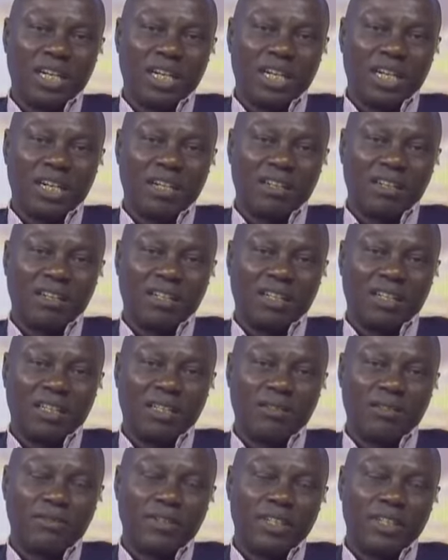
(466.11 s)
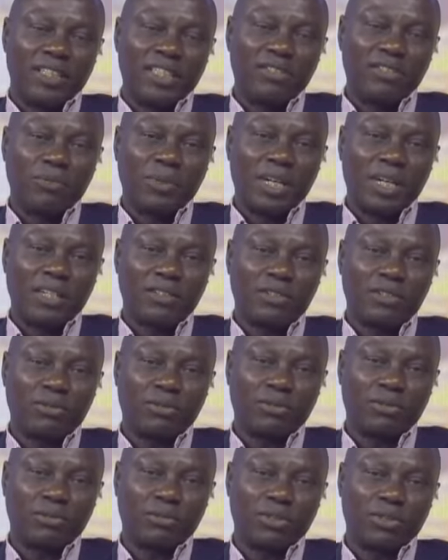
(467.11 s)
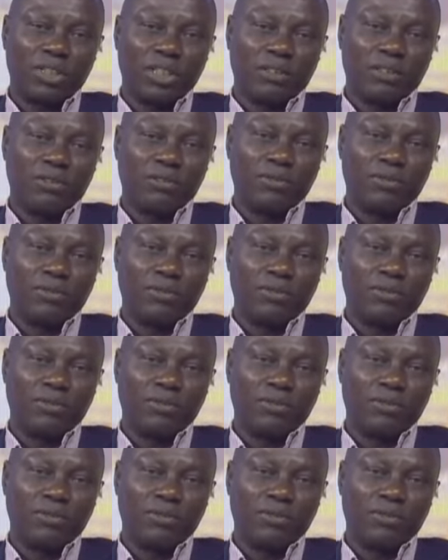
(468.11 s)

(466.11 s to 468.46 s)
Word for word: And uh, if I take you back to